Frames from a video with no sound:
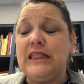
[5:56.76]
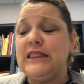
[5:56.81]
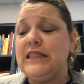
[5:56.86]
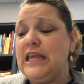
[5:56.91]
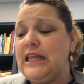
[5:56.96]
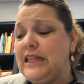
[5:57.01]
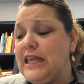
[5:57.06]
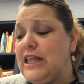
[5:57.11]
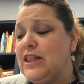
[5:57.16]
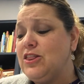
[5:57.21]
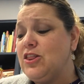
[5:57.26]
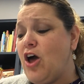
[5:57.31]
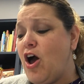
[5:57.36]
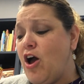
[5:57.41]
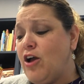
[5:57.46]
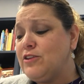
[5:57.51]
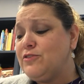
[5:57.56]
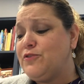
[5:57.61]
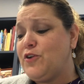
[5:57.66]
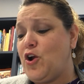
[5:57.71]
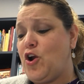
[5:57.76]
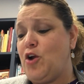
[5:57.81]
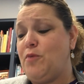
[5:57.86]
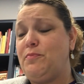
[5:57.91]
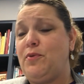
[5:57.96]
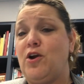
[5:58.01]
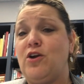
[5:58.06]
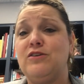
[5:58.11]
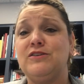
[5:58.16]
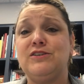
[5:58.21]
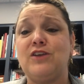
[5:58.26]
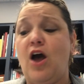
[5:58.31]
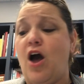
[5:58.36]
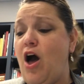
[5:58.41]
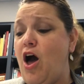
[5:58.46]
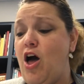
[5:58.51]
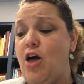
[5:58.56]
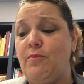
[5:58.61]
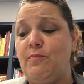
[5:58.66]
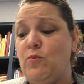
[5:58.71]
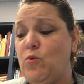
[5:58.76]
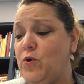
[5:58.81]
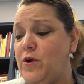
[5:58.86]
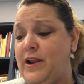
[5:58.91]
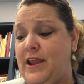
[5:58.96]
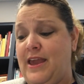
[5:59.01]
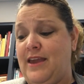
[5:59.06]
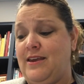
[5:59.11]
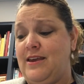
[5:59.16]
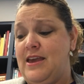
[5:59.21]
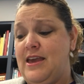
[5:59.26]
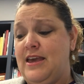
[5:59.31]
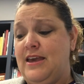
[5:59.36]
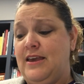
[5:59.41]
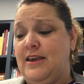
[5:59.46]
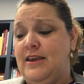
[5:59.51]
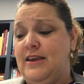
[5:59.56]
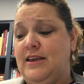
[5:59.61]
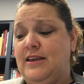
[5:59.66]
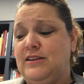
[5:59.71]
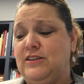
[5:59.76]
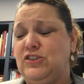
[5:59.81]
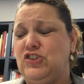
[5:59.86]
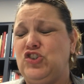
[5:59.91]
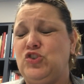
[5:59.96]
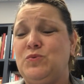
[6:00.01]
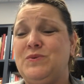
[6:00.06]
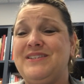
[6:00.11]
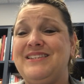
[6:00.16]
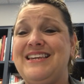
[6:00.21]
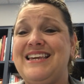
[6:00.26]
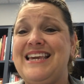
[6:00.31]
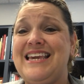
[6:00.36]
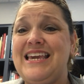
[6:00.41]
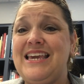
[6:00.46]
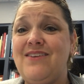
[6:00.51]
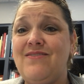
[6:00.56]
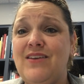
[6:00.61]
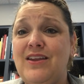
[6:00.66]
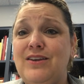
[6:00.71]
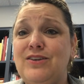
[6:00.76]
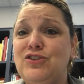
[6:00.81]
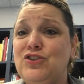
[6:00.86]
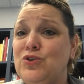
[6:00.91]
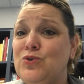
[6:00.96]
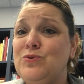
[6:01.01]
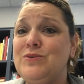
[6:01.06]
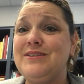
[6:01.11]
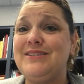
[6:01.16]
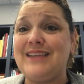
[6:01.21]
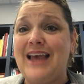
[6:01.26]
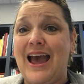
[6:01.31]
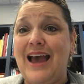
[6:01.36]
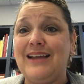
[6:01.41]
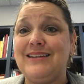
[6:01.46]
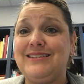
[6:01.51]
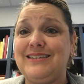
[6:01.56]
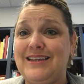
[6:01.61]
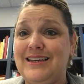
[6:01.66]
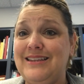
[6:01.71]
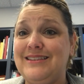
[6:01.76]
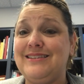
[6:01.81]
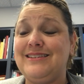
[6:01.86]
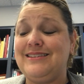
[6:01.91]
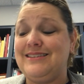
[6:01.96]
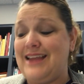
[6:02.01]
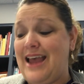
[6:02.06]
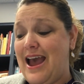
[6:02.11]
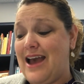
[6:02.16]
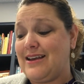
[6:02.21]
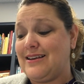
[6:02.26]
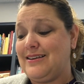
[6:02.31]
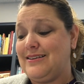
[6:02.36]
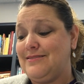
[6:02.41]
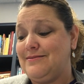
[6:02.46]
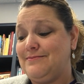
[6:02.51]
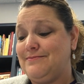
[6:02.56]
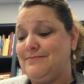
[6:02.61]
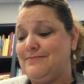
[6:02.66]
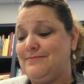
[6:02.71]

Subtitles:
Lilly longed for her purse all morning. She was even too sad to eat snack.